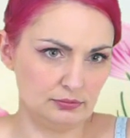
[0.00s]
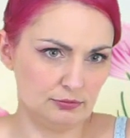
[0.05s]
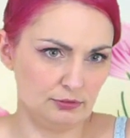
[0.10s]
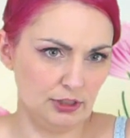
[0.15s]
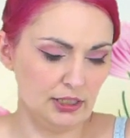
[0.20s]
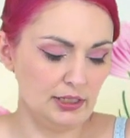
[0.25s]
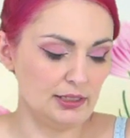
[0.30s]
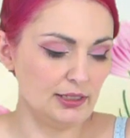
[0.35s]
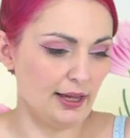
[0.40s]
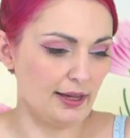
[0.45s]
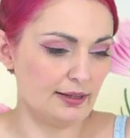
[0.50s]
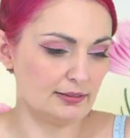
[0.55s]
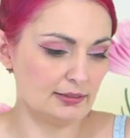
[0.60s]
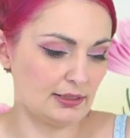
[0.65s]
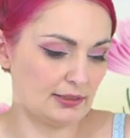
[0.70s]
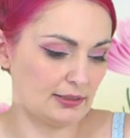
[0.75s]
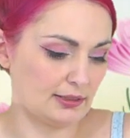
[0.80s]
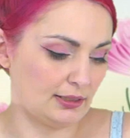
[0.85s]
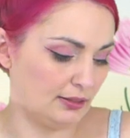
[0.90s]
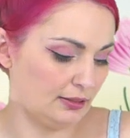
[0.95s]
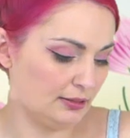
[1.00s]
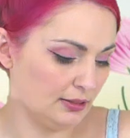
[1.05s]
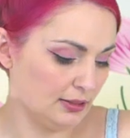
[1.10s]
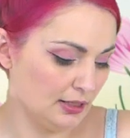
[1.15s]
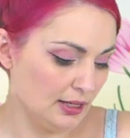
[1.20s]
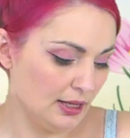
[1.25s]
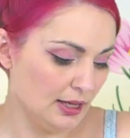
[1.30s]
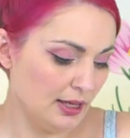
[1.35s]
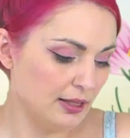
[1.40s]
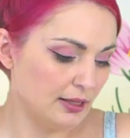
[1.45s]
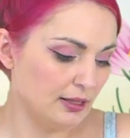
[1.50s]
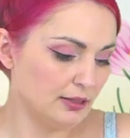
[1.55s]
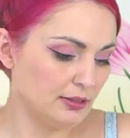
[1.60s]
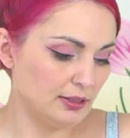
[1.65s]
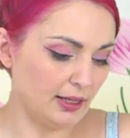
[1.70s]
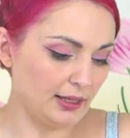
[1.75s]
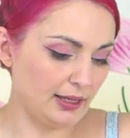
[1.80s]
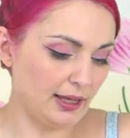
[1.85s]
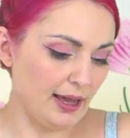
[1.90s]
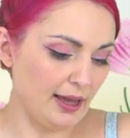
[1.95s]
Right? Yeah, 16.
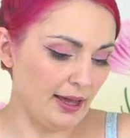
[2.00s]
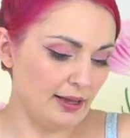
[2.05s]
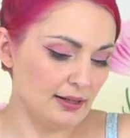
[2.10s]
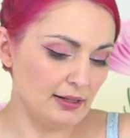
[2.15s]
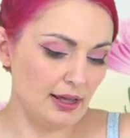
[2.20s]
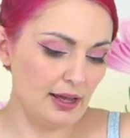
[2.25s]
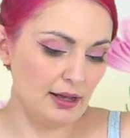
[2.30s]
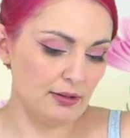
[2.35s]
Again,